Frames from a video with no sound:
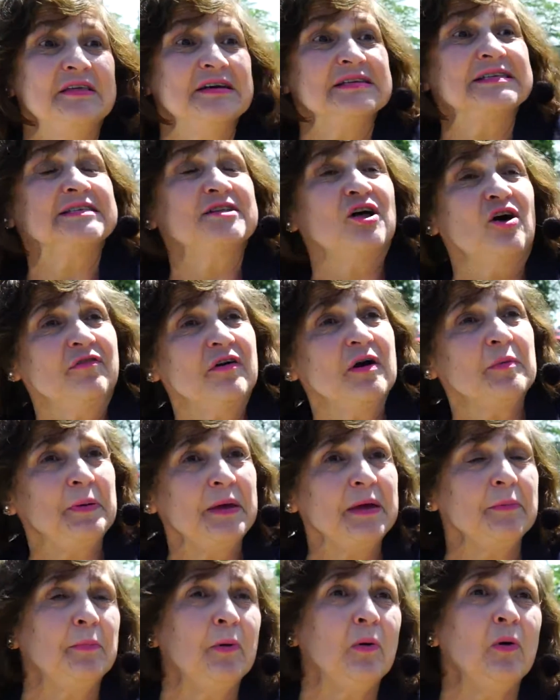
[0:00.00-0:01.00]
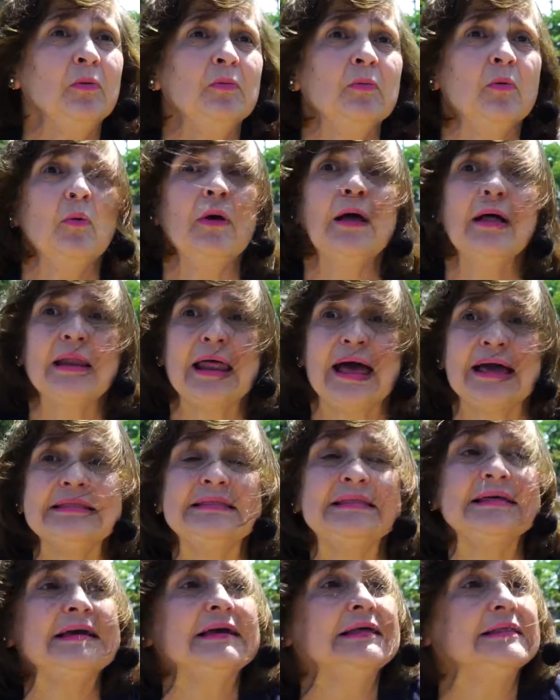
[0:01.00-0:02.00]
Slovak people? Well, I
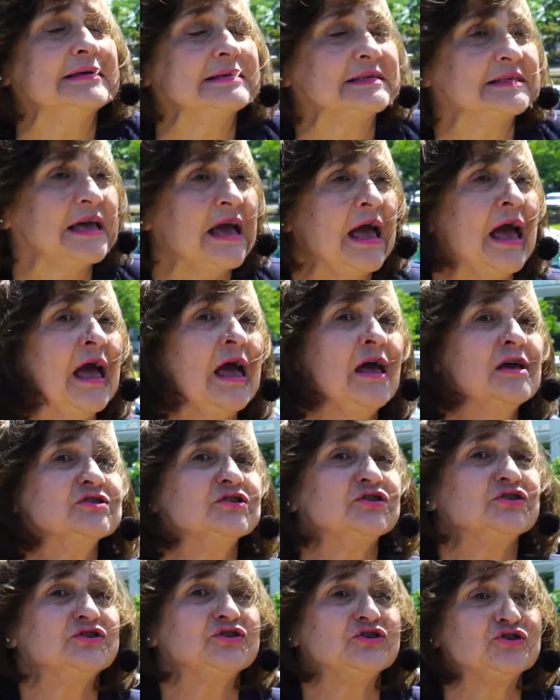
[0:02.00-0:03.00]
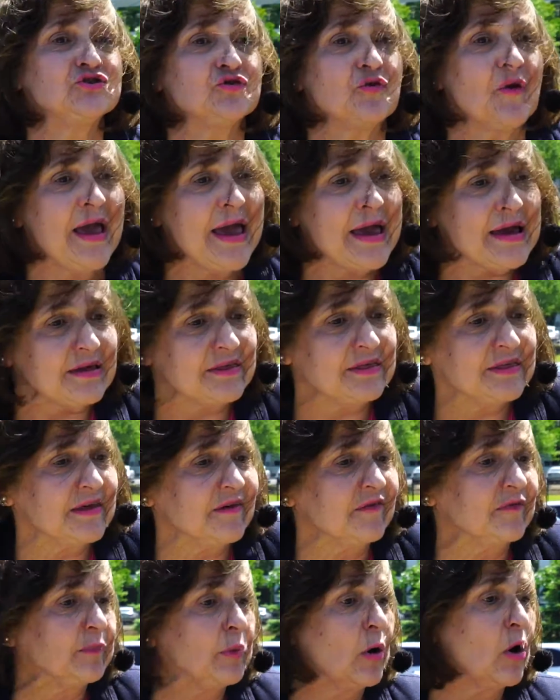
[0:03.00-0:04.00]
think this strength
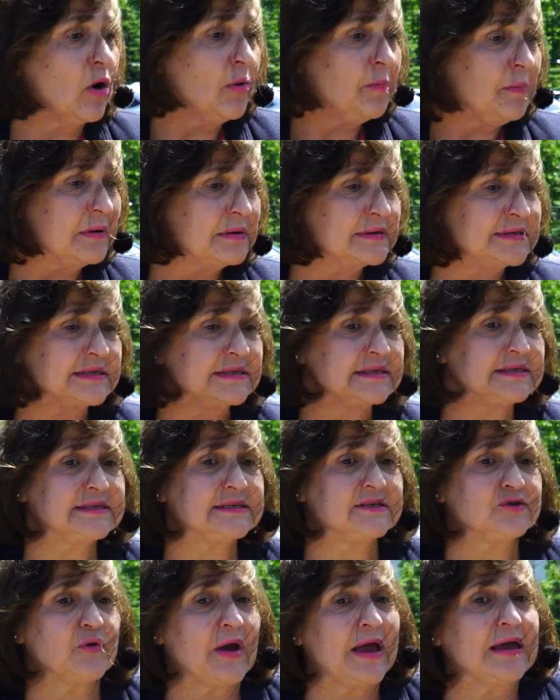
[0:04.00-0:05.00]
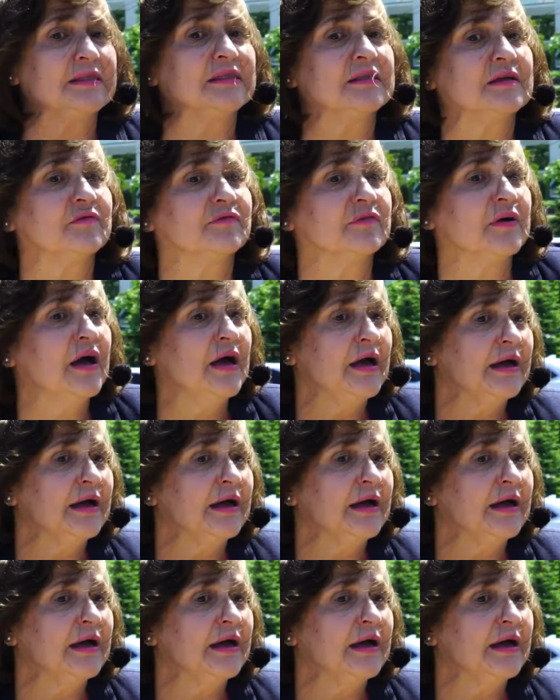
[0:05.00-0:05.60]
of purpose, this strength of